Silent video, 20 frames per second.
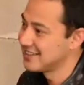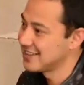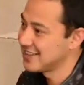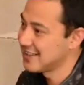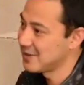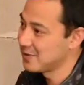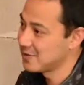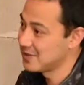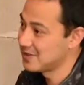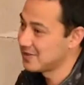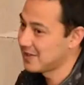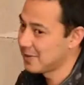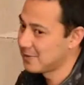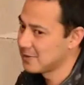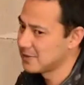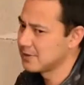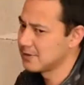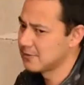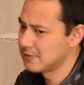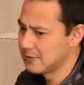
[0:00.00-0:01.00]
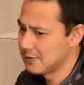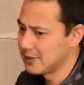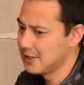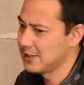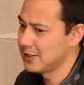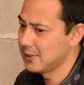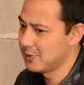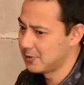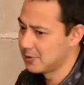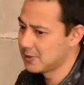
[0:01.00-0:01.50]
so that was a
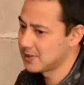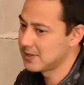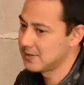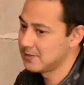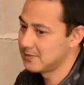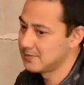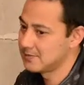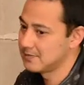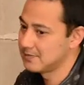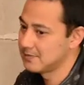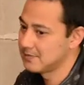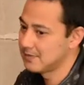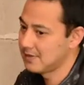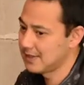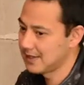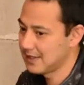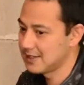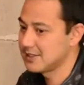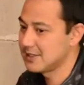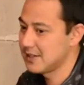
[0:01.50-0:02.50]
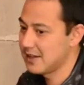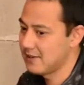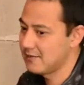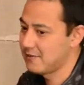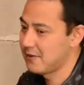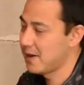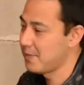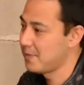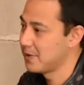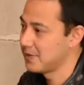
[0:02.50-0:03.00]
really awesome thing to have
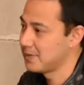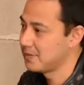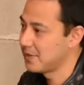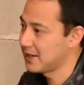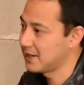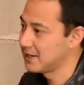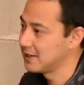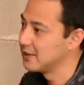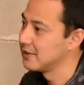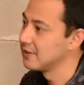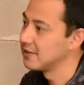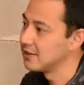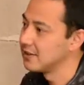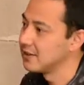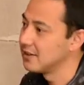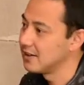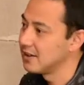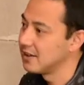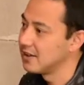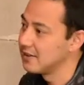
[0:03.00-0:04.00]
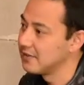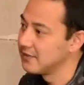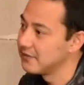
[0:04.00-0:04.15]
happen back in London. Yeah.